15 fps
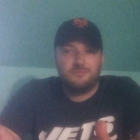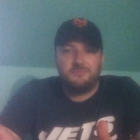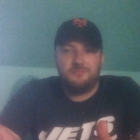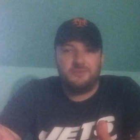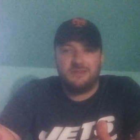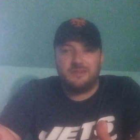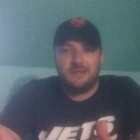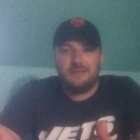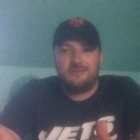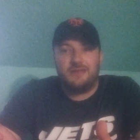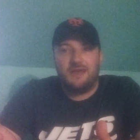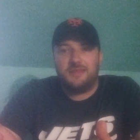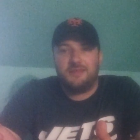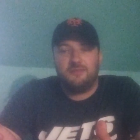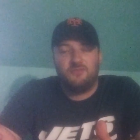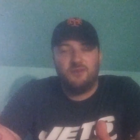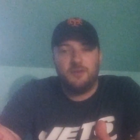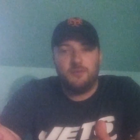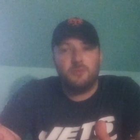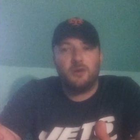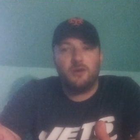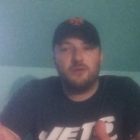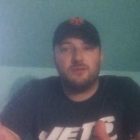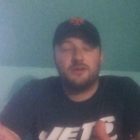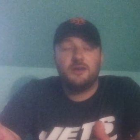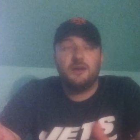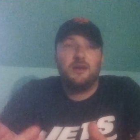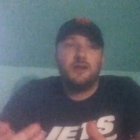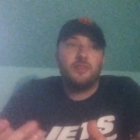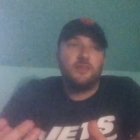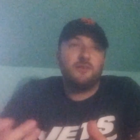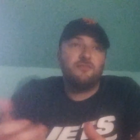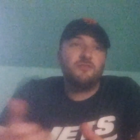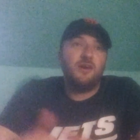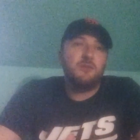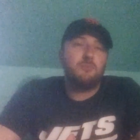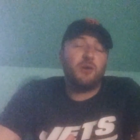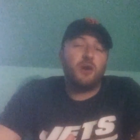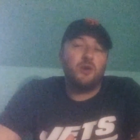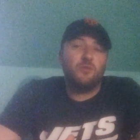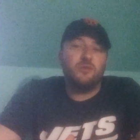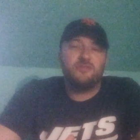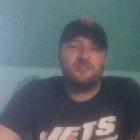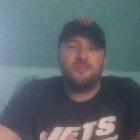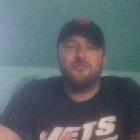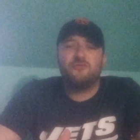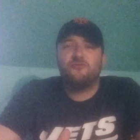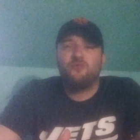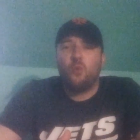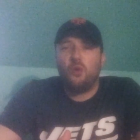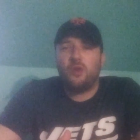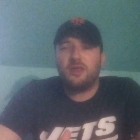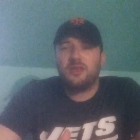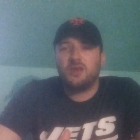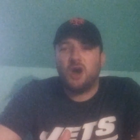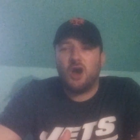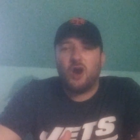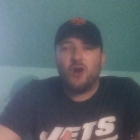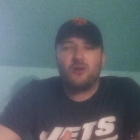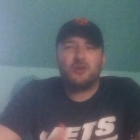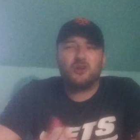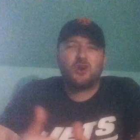but that's not the fun part. The fun part was the 40-yard